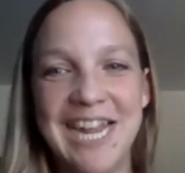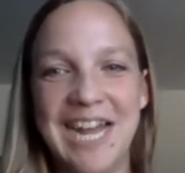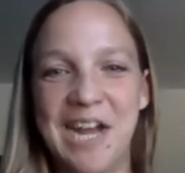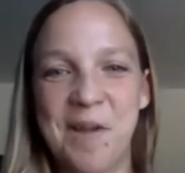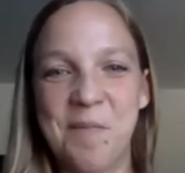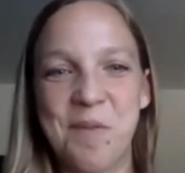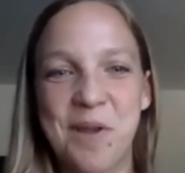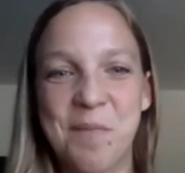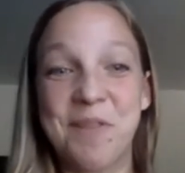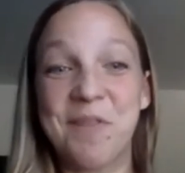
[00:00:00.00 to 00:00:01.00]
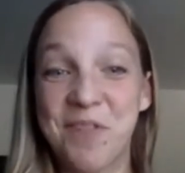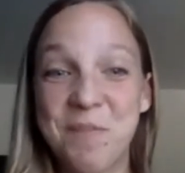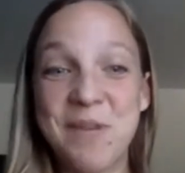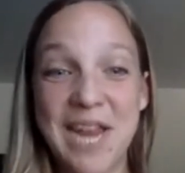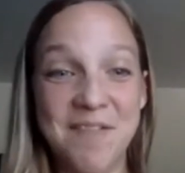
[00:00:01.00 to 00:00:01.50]
Um, but the
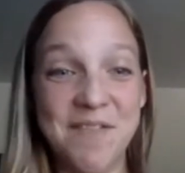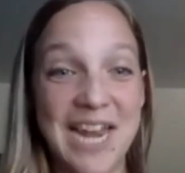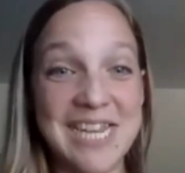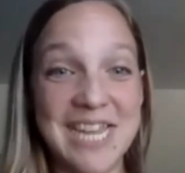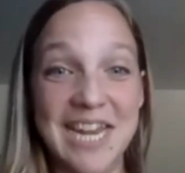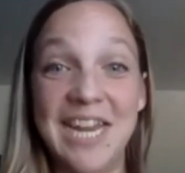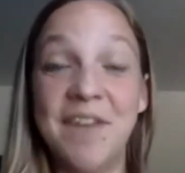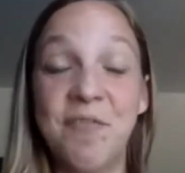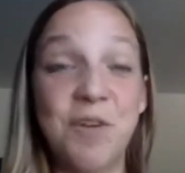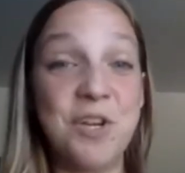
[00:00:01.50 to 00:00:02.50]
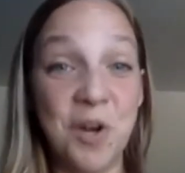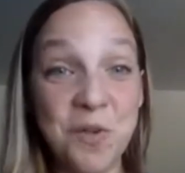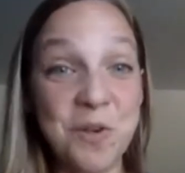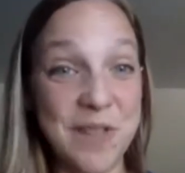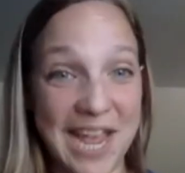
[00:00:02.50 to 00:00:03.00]
flip side of that is that if we
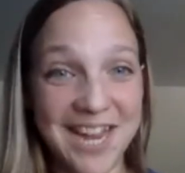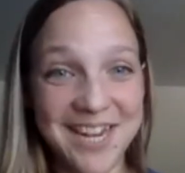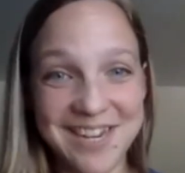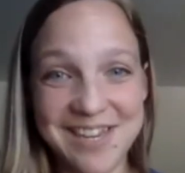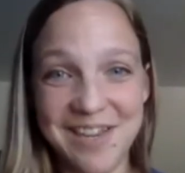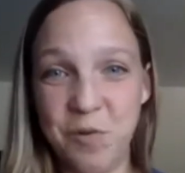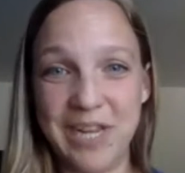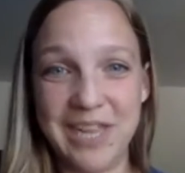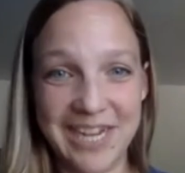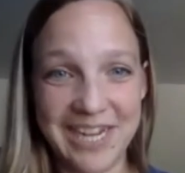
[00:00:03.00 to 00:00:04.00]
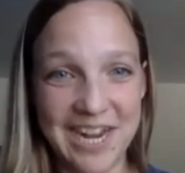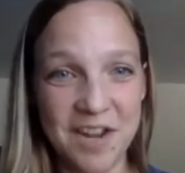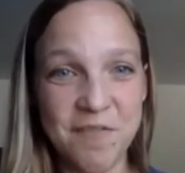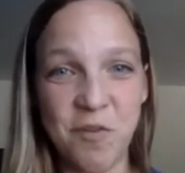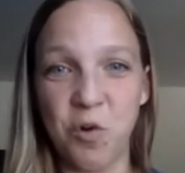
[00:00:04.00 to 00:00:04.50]
don't do that quickly
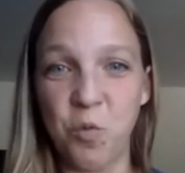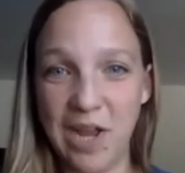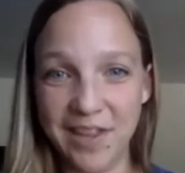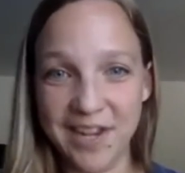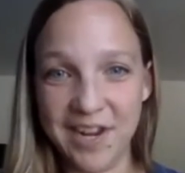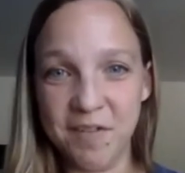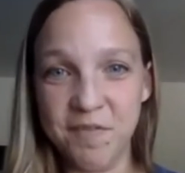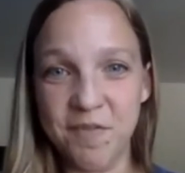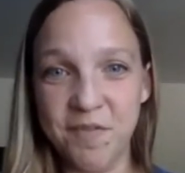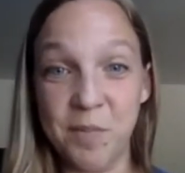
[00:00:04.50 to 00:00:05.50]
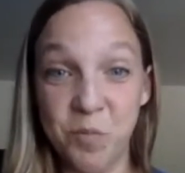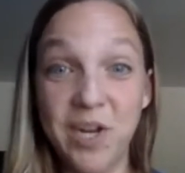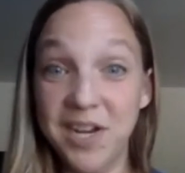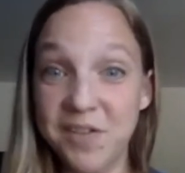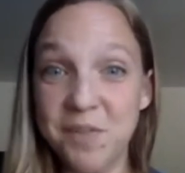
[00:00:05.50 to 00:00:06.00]
enough or well enough, um, we
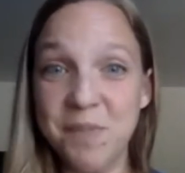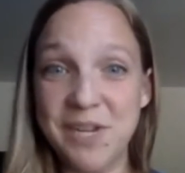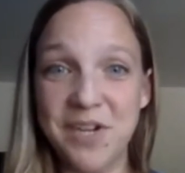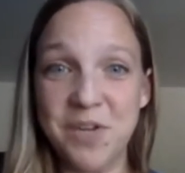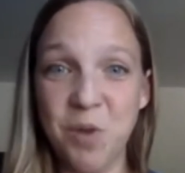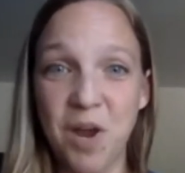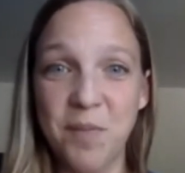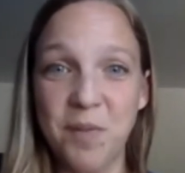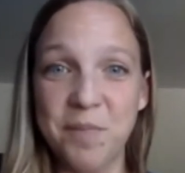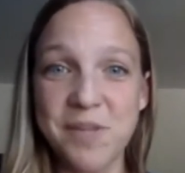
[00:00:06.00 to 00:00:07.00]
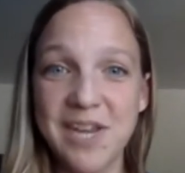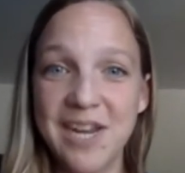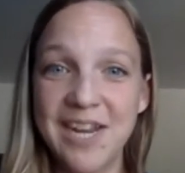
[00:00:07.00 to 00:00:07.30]
could have some serious problems.